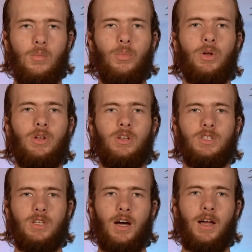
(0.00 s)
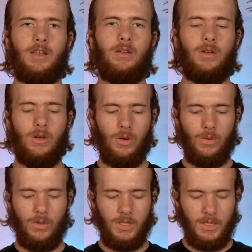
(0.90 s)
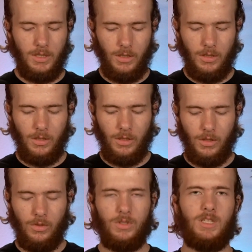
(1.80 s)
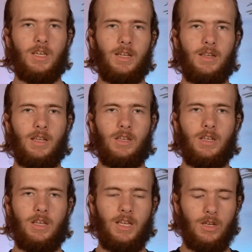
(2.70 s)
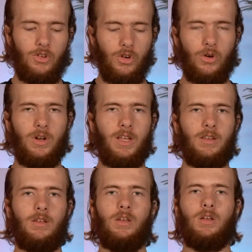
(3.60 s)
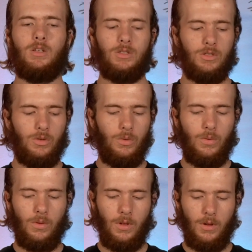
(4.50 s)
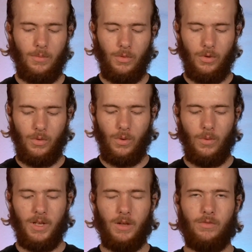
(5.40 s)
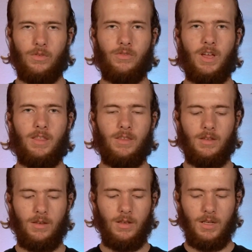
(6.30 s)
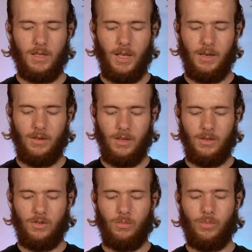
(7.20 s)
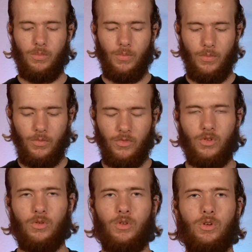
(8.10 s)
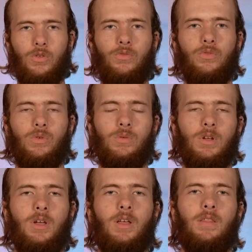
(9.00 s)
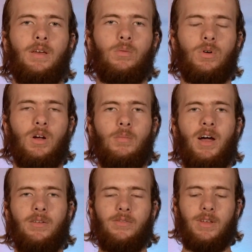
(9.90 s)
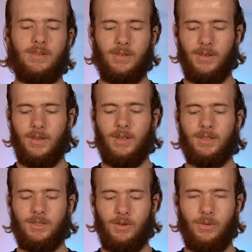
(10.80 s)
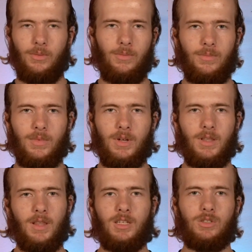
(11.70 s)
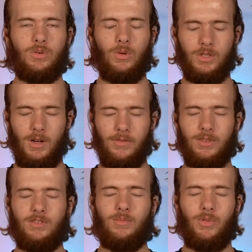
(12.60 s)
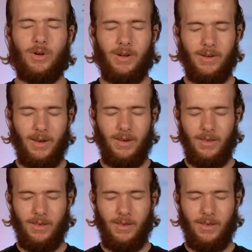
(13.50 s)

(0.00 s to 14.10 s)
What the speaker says: but it is God who is using it, and He can turn it to the growing of your faith and into a good fruit that will come out of it. So let's close off in some prayer. And